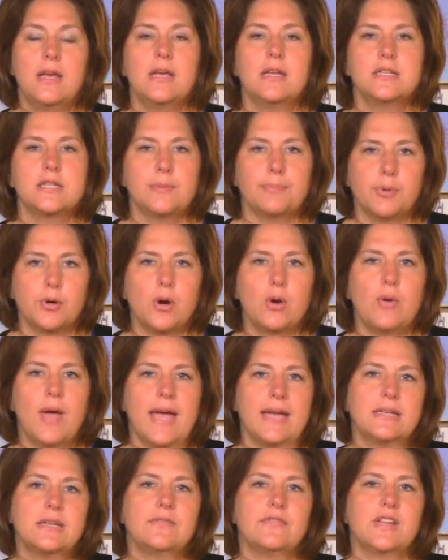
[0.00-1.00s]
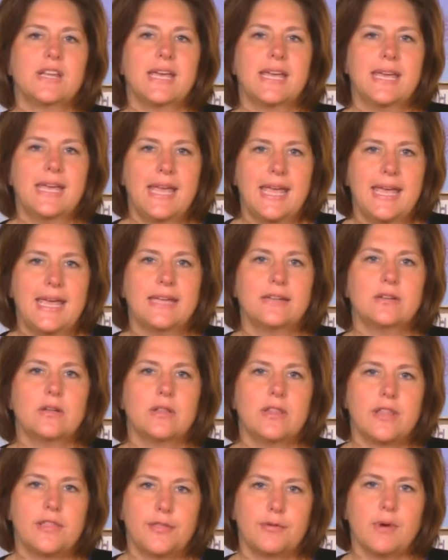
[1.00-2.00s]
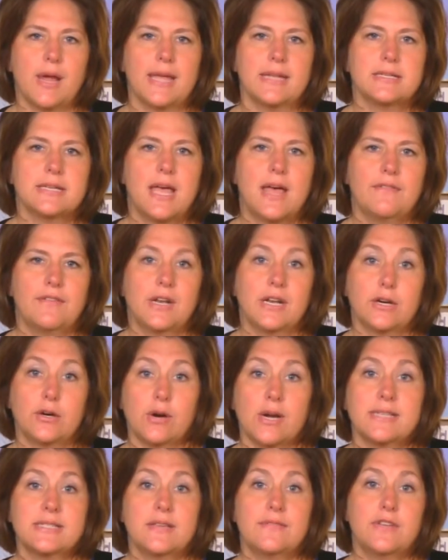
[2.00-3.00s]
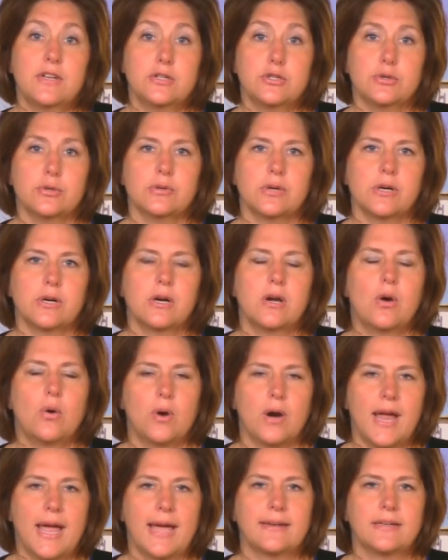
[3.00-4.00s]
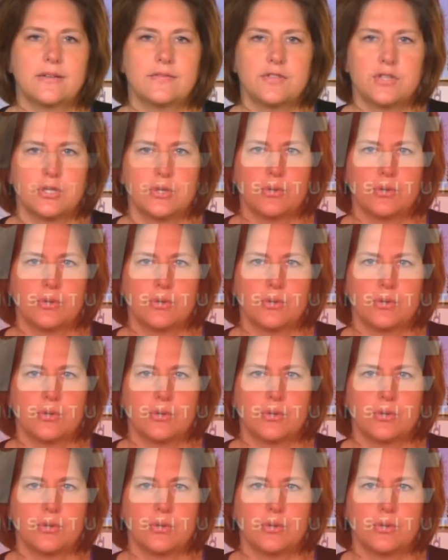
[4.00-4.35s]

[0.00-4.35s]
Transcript: to proactively handle the threat of an aggressive intruder or active